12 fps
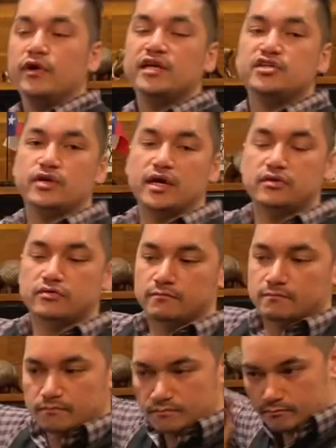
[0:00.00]
really try to
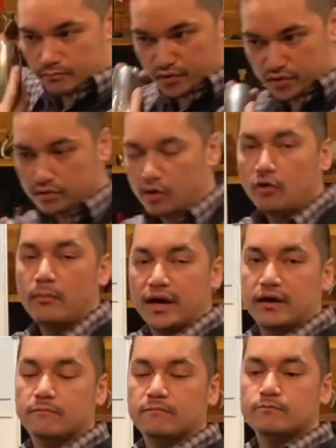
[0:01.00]
put all
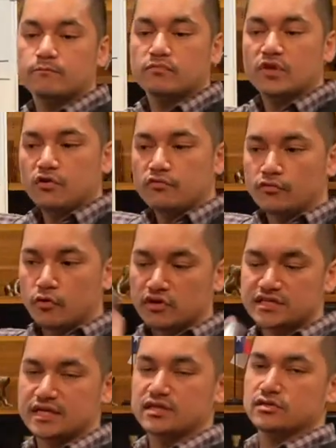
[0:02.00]
my
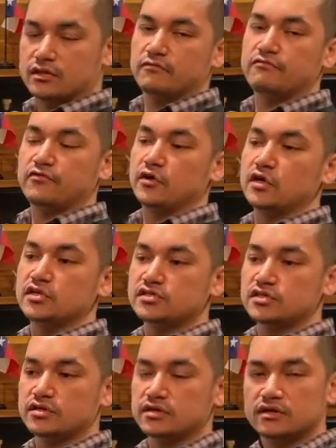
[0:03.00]
force into the
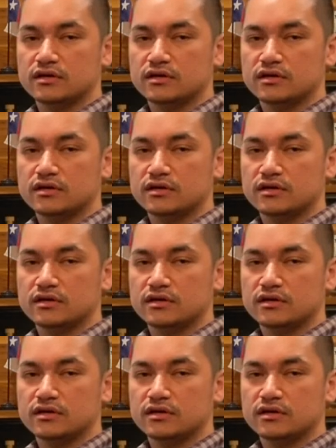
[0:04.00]
first